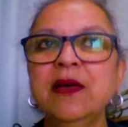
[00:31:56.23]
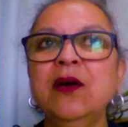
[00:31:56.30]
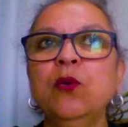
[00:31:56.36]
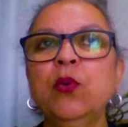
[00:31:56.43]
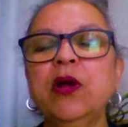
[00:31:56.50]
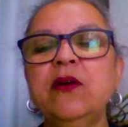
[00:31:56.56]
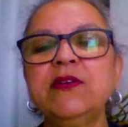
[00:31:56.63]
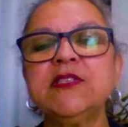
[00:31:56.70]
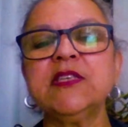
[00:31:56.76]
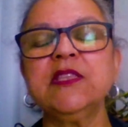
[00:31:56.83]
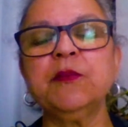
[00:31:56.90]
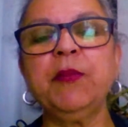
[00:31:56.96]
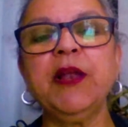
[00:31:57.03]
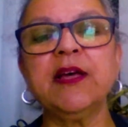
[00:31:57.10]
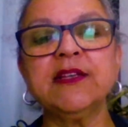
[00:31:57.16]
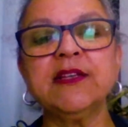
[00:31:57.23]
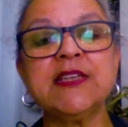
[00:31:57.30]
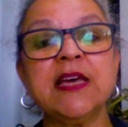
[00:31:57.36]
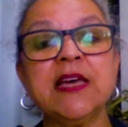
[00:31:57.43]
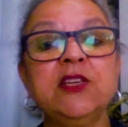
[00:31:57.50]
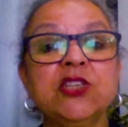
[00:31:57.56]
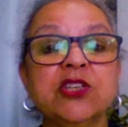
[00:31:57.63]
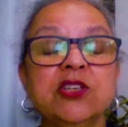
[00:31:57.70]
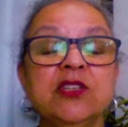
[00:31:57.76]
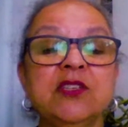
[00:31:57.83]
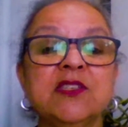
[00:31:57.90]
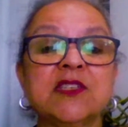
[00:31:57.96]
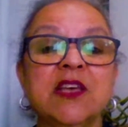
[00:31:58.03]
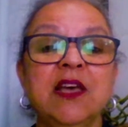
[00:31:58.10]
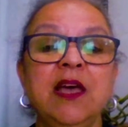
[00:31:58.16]
Whereas in the
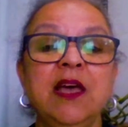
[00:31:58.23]
plantations,